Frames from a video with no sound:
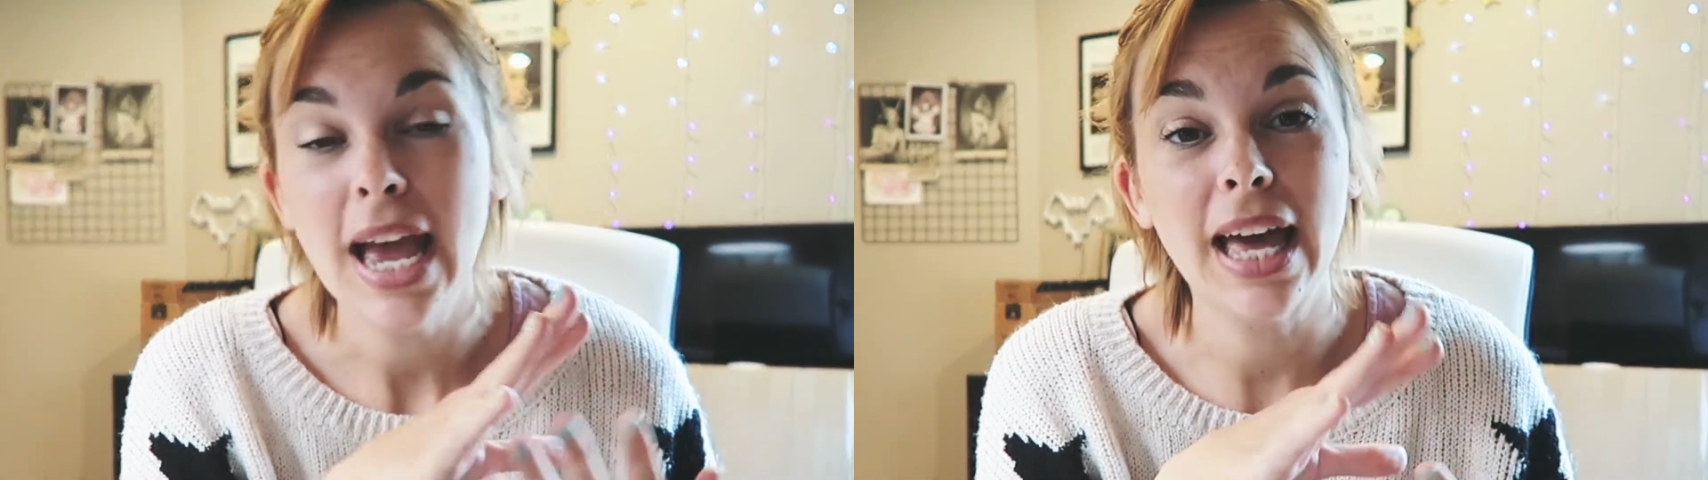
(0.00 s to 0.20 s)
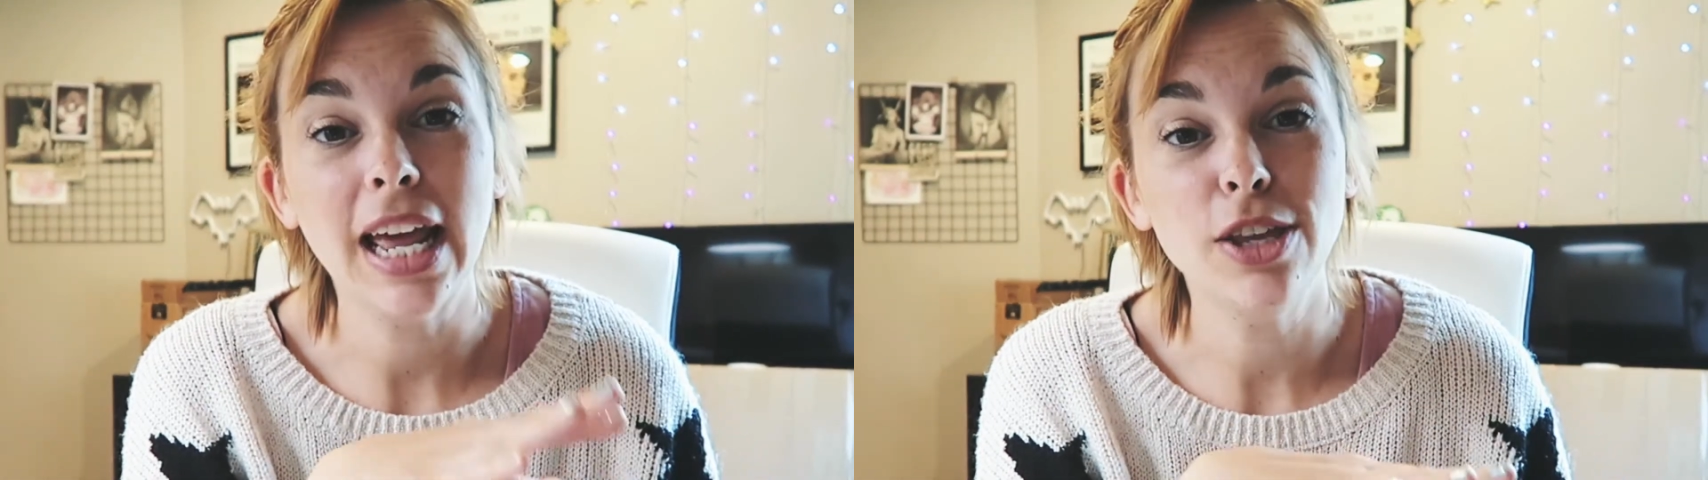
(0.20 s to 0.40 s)

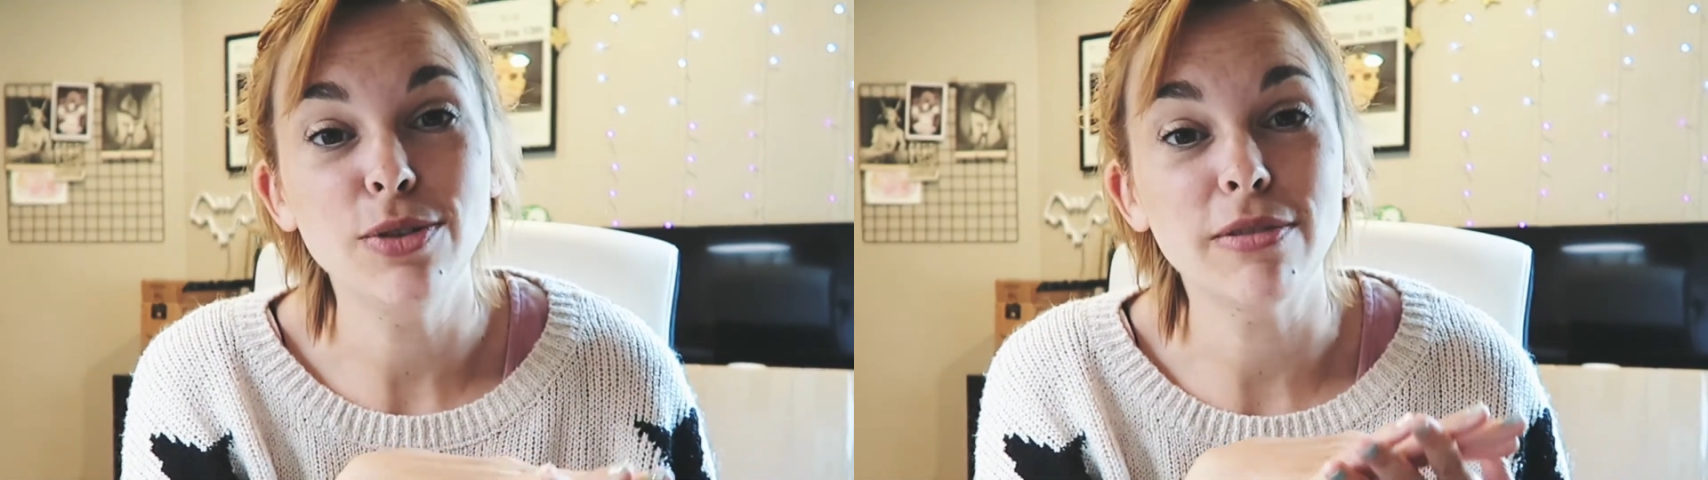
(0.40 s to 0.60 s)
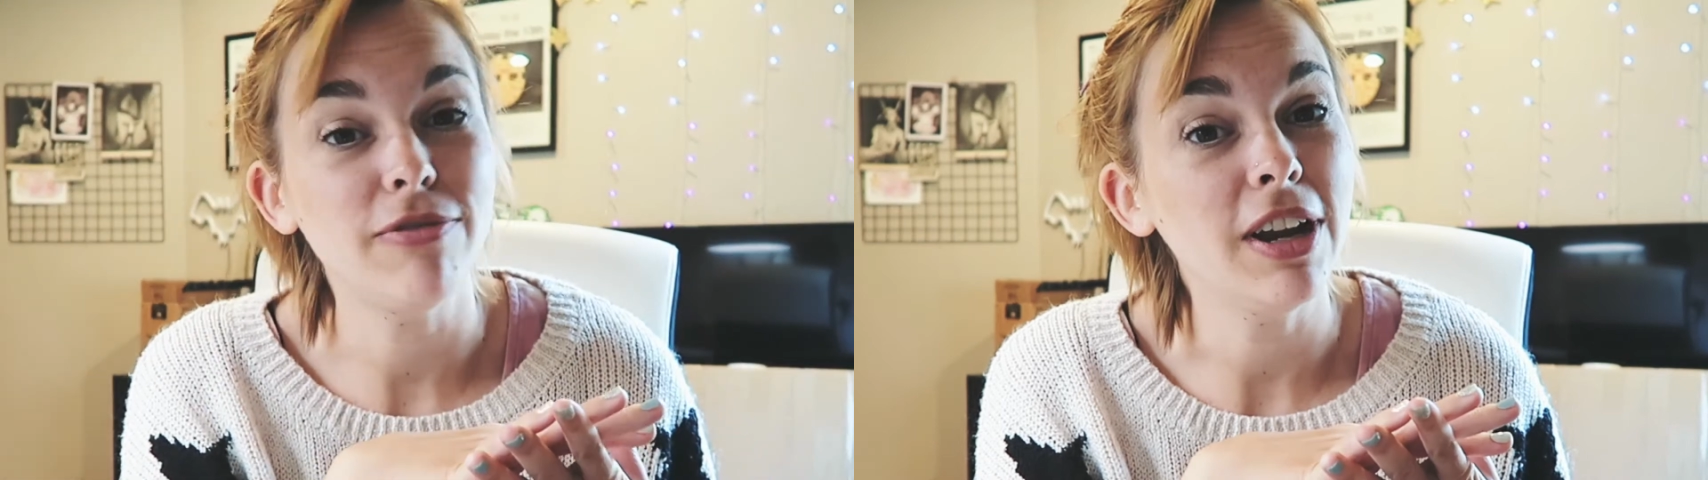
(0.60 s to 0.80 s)
and I
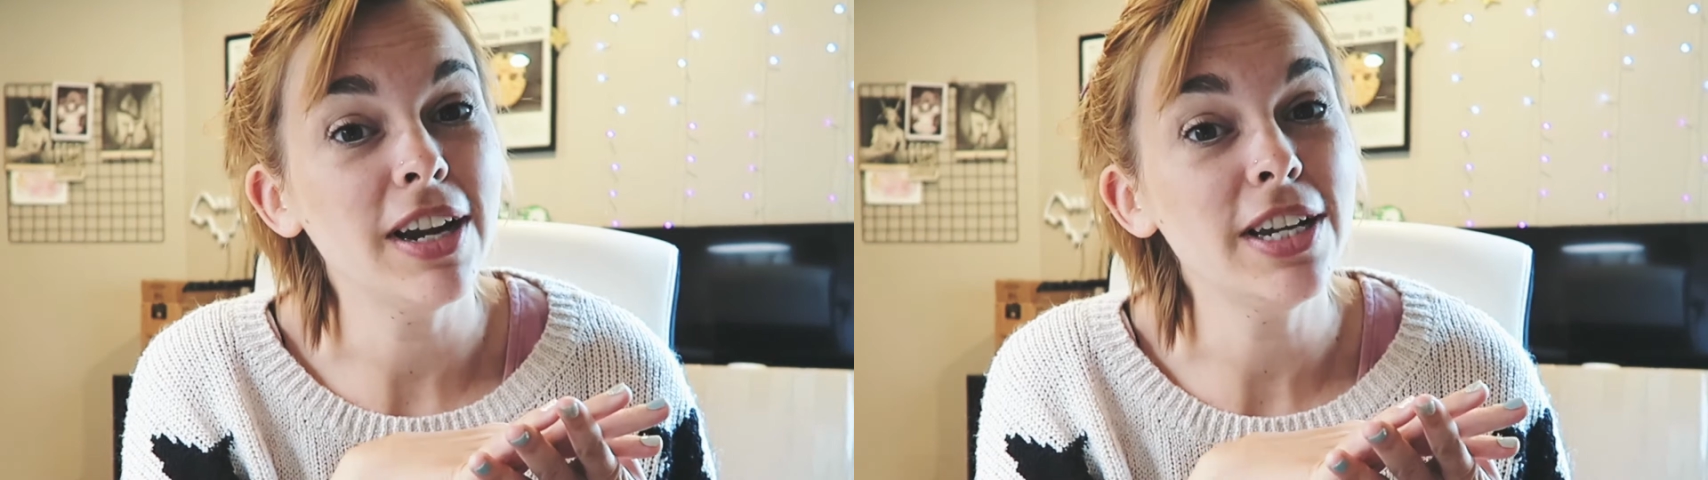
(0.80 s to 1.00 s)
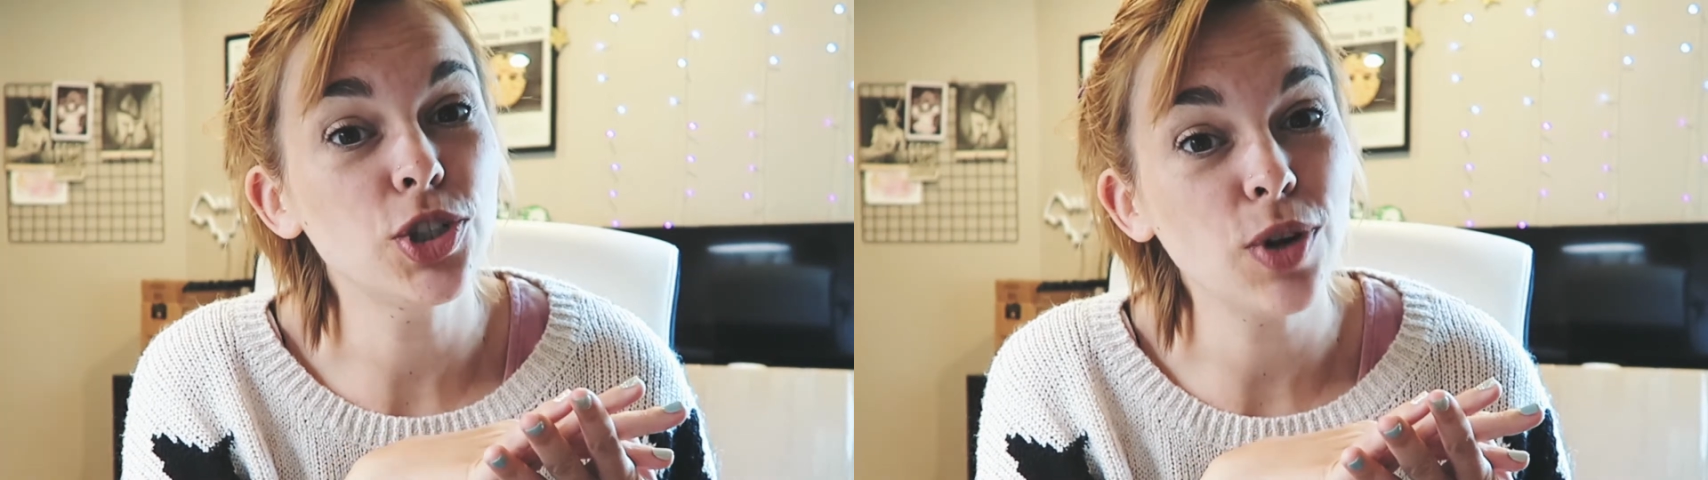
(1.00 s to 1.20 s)
use a
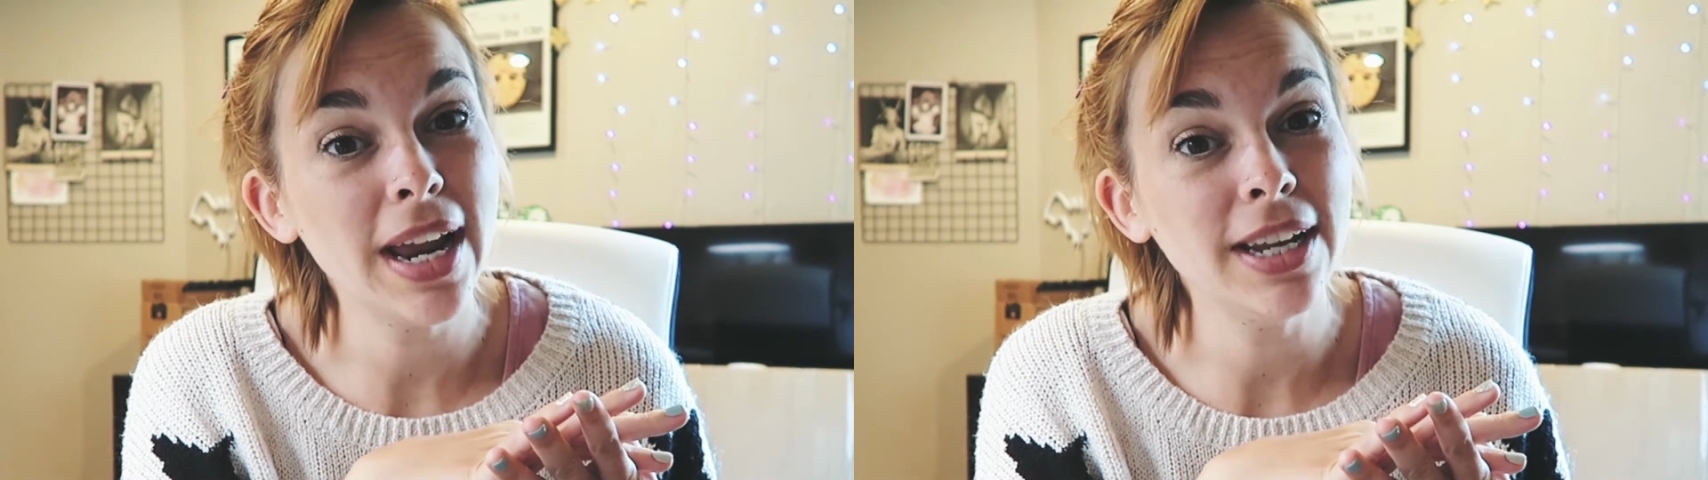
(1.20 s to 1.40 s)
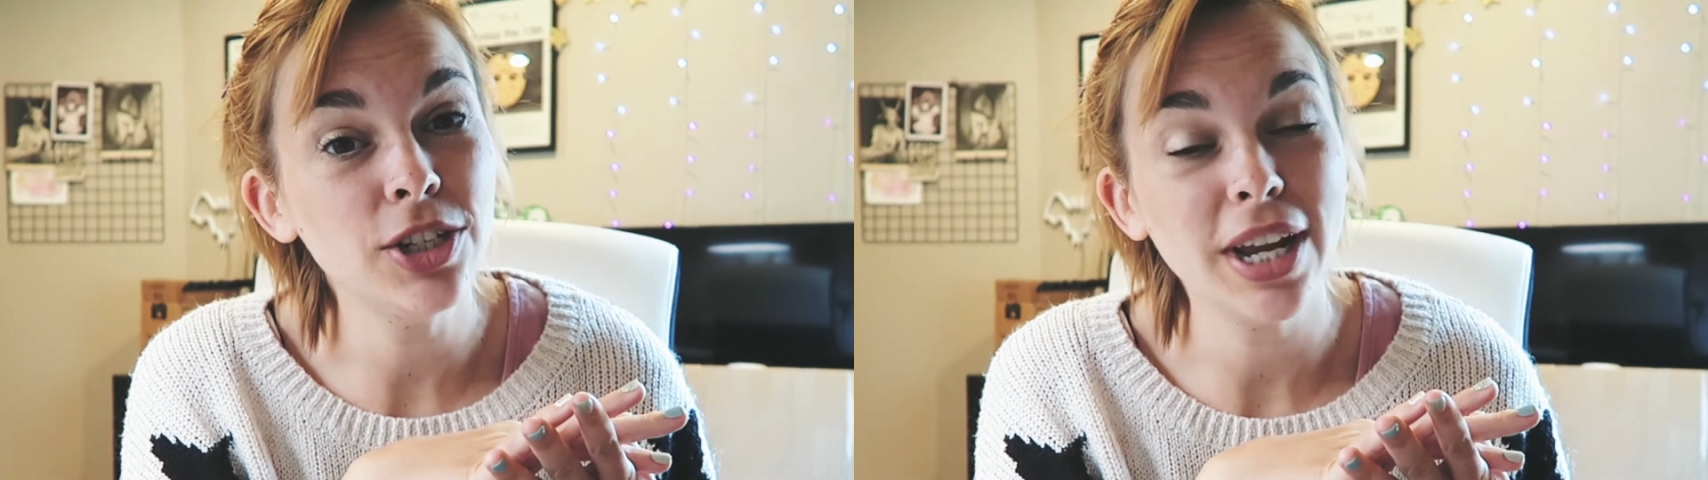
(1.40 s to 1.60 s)
very
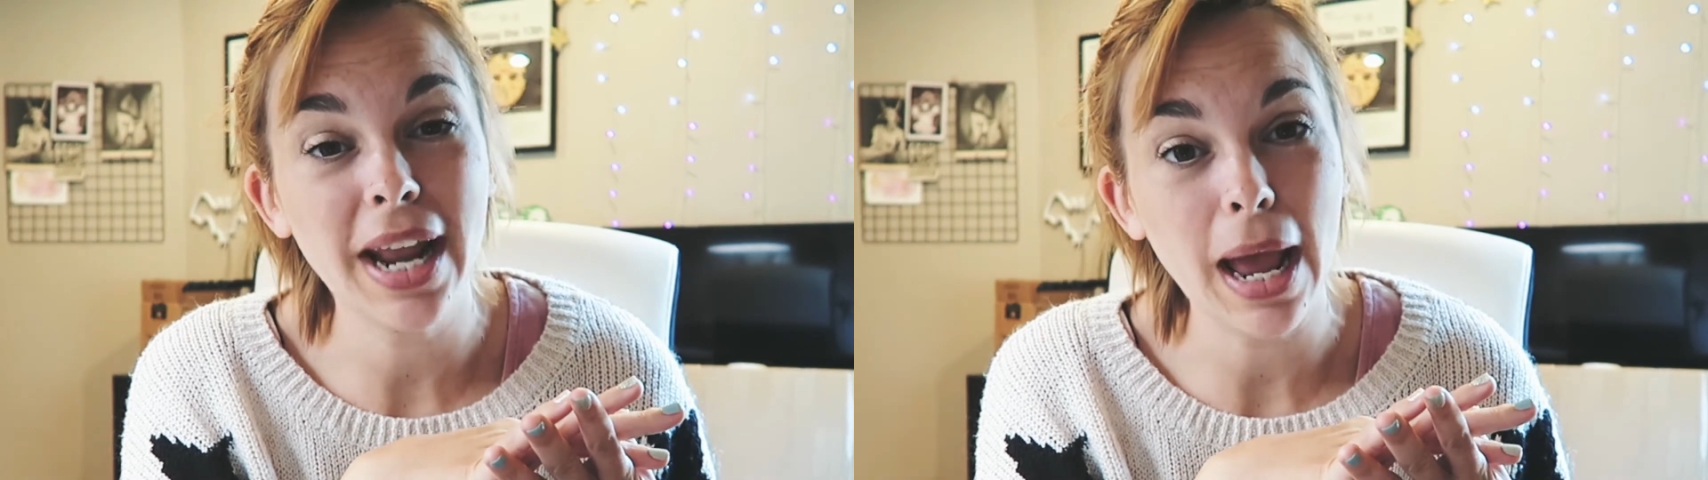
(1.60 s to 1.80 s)
strange and